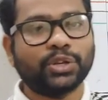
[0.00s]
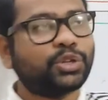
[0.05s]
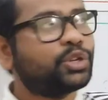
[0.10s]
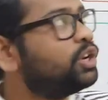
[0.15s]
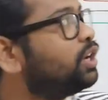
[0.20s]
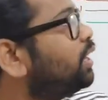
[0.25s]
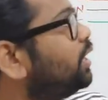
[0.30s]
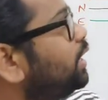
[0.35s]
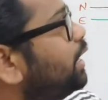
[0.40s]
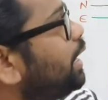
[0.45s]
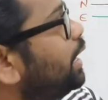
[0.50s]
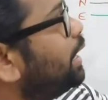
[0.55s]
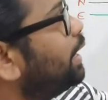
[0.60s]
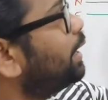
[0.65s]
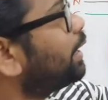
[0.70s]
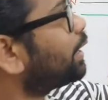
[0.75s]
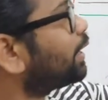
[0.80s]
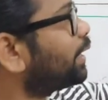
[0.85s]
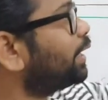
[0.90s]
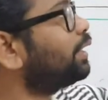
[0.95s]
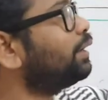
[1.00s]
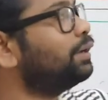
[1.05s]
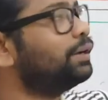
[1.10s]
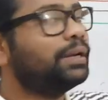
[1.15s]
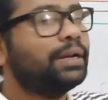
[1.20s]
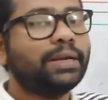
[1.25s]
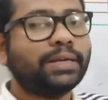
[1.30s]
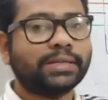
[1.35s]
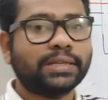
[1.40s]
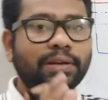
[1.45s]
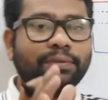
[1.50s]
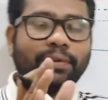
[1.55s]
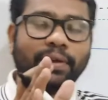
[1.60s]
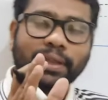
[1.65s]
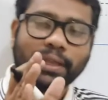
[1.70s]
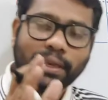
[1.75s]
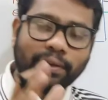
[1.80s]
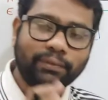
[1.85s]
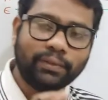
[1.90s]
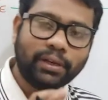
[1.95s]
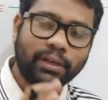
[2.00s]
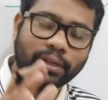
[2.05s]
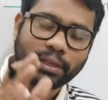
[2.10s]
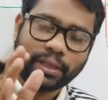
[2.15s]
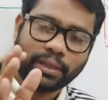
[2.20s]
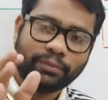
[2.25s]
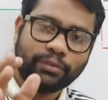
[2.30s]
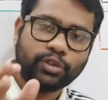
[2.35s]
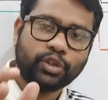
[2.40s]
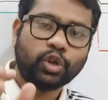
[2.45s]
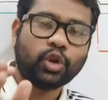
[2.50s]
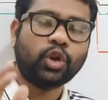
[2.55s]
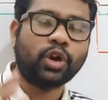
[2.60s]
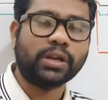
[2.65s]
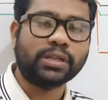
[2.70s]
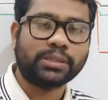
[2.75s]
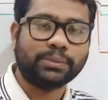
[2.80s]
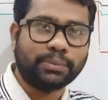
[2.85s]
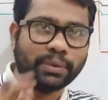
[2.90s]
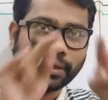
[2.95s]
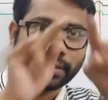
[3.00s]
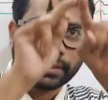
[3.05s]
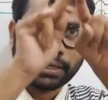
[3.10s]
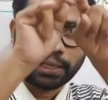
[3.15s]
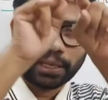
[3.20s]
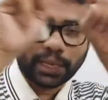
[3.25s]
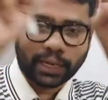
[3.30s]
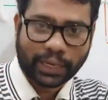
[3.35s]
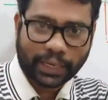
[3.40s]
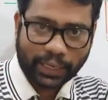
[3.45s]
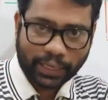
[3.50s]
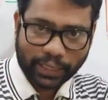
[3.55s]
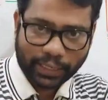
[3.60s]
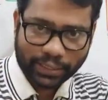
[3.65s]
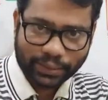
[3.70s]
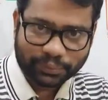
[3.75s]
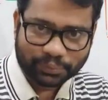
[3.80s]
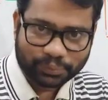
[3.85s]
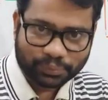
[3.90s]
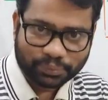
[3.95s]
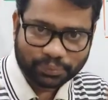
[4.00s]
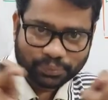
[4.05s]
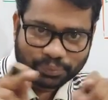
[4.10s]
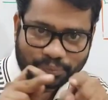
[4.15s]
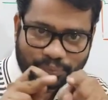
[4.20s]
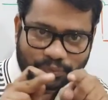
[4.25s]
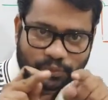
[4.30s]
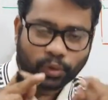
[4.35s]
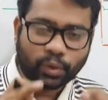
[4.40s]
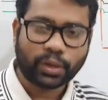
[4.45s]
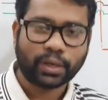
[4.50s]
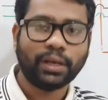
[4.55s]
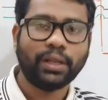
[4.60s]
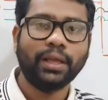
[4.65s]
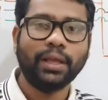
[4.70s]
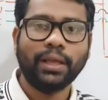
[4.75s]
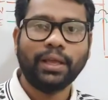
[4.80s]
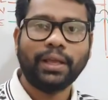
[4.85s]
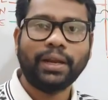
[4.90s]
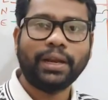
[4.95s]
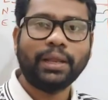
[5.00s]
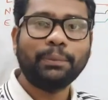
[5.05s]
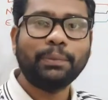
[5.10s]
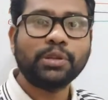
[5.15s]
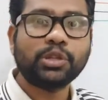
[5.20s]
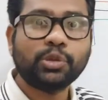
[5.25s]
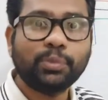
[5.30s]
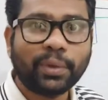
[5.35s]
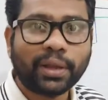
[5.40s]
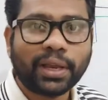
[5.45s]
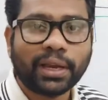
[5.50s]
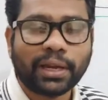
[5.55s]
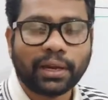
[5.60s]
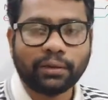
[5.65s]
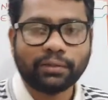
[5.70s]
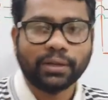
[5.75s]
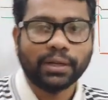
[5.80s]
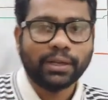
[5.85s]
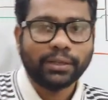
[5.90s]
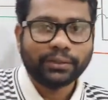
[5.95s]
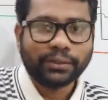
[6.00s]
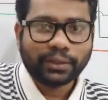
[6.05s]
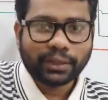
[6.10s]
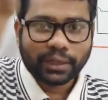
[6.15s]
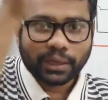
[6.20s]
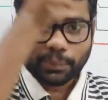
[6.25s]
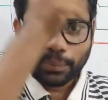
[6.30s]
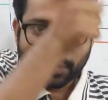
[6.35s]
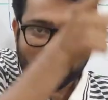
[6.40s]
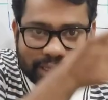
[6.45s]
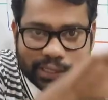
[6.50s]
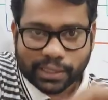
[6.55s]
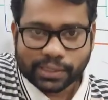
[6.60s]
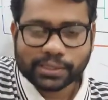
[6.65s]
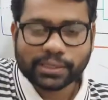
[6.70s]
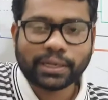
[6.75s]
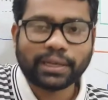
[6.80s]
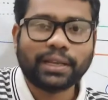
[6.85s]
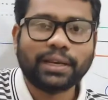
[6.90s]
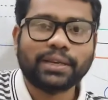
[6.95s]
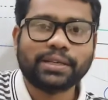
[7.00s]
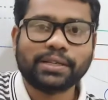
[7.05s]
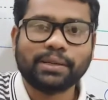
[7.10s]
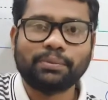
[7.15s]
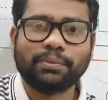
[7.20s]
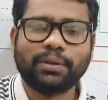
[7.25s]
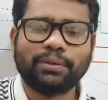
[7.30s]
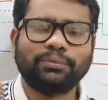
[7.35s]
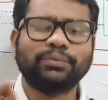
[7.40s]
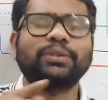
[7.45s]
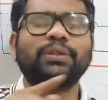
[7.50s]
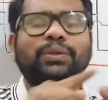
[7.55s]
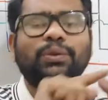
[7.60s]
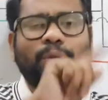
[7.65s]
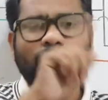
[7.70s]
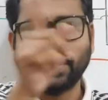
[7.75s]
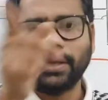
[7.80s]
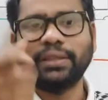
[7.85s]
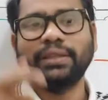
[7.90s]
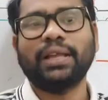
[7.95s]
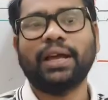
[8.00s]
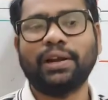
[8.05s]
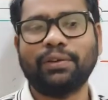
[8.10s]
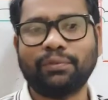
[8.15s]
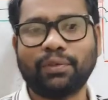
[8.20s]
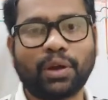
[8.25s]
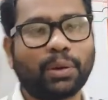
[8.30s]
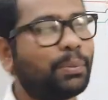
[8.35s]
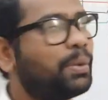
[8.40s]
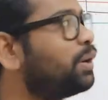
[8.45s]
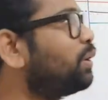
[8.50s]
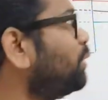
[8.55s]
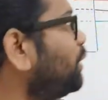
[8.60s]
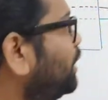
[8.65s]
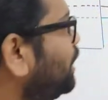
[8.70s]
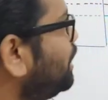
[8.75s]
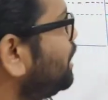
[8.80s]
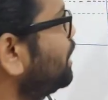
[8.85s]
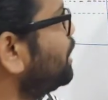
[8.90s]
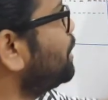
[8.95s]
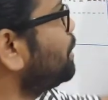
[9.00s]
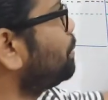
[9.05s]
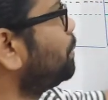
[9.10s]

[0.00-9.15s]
Children, ring itself again will give you the concept. It's like a ring. Okay, na? Ring means you make it loud. So ring means like a circle shape. Na? Okay, in that format only.